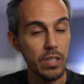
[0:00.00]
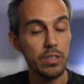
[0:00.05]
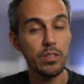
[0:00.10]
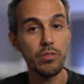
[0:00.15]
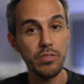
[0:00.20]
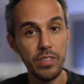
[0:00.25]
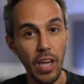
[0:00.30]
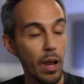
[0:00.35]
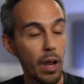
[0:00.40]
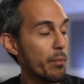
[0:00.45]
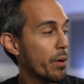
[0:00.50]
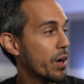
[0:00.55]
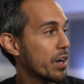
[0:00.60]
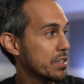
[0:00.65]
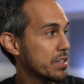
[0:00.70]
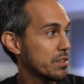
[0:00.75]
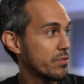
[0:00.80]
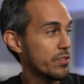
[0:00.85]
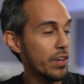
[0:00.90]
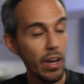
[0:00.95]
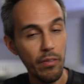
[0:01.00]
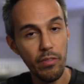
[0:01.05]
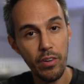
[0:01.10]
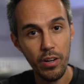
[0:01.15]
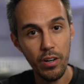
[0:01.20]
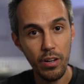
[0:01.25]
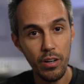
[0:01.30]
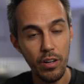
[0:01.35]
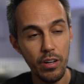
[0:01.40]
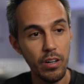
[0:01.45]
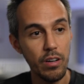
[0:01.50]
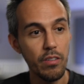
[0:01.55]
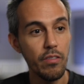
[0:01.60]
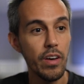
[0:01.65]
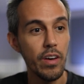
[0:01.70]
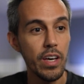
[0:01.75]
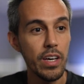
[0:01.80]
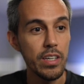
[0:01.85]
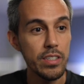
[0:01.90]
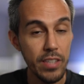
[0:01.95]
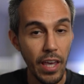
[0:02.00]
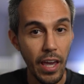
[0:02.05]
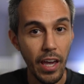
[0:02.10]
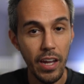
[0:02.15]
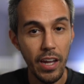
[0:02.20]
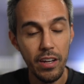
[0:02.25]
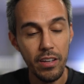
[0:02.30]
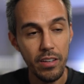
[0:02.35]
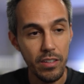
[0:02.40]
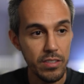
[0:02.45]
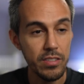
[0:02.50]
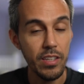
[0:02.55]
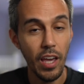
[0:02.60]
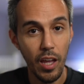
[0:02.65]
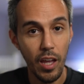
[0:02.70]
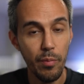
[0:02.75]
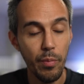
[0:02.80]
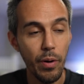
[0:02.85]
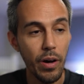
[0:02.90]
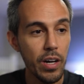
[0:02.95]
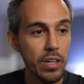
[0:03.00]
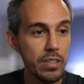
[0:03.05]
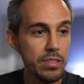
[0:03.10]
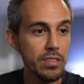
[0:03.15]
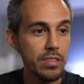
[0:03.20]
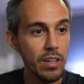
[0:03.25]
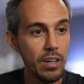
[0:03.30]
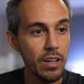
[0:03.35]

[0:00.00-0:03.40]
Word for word: So Sandbox, if you haven't heard of Sandbox,